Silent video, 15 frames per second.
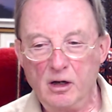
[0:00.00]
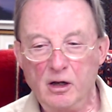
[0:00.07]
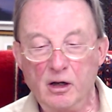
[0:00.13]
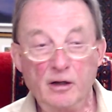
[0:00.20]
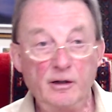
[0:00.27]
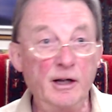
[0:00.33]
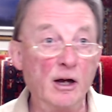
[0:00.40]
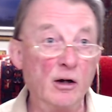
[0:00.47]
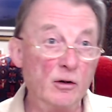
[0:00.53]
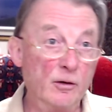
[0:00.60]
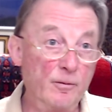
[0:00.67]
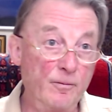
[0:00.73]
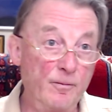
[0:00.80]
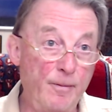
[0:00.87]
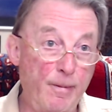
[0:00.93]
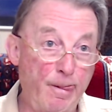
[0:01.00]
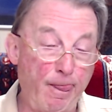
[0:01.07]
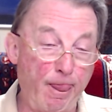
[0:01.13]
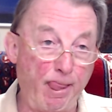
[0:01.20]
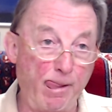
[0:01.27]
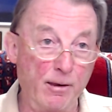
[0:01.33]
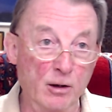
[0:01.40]
Now,
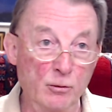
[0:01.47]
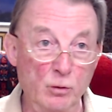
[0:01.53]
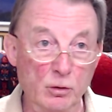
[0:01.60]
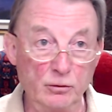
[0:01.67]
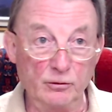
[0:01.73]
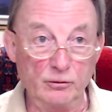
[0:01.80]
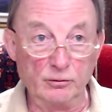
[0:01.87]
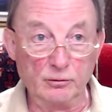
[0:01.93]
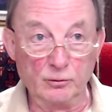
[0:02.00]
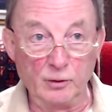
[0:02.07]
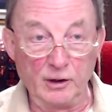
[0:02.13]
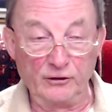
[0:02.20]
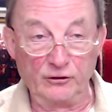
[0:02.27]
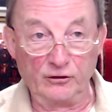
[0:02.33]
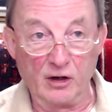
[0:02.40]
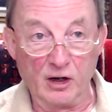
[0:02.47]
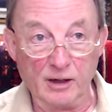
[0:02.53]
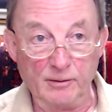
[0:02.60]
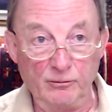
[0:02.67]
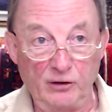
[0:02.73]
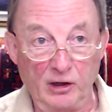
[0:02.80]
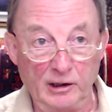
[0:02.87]
I won't waste time
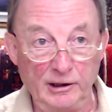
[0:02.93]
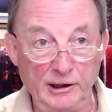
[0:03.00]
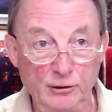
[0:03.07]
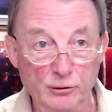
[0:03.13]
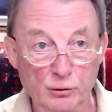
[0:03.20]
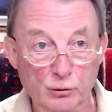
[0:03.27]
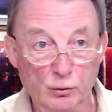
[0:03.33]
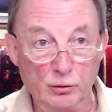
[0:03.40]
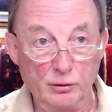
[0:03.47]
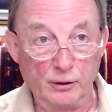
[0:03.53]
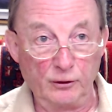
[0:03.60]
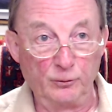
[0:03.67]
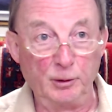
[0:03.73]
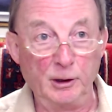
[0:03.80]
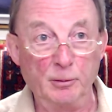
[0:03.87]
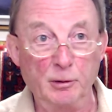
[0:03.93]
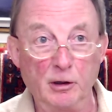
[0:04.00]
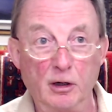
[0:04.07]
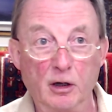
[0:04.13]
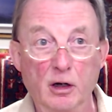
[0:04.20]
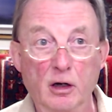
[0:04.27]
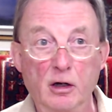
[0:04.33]
telling you who all those people
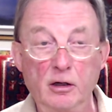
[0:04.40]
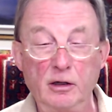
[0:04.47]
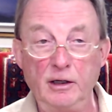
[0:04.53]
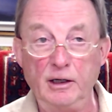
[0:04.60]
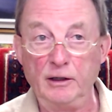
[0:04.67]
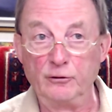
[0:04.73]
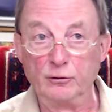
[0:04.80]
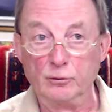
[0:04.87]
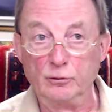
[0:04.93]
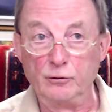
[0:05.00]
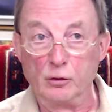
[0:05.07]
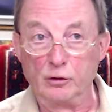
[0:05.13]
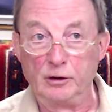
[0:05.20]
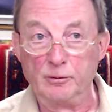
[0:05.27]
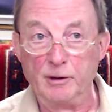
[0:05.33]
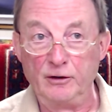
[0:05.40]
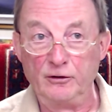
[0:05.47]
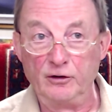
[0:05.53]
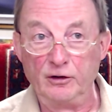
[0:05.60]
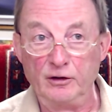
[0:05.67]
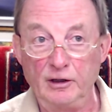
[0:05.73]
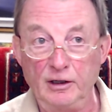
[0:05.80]
are. It's all
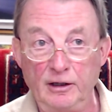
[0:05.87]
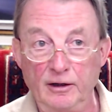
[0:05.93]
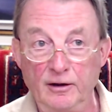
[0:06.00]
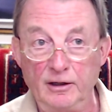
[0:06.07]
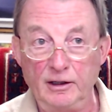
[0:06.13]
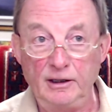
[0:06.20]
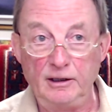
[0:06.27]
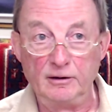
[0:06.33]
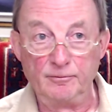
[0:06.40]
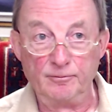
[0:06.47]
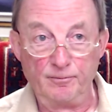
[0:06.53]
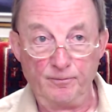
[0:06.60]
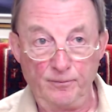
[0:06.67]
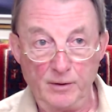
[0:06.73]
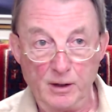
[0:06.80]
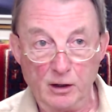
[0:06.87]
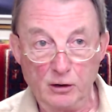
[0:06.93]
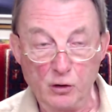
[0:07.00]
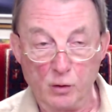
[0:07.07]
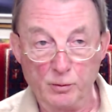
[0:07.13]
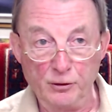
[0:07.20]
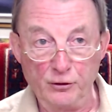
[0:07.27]
documented in the
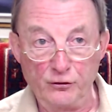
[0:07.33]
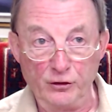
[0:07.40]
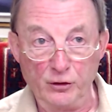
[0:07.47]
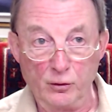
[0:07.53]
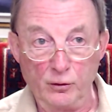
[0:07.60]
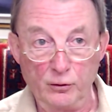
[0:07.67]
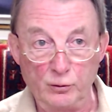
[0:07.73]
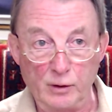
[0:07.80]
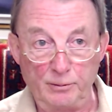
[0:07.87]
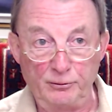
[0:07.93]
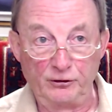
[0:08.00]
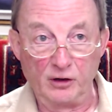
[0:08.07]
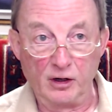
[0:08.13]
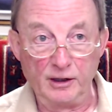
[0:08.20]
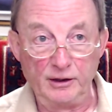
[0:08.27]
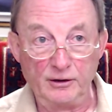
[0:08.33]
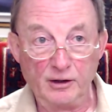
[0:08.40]
commentary on the website.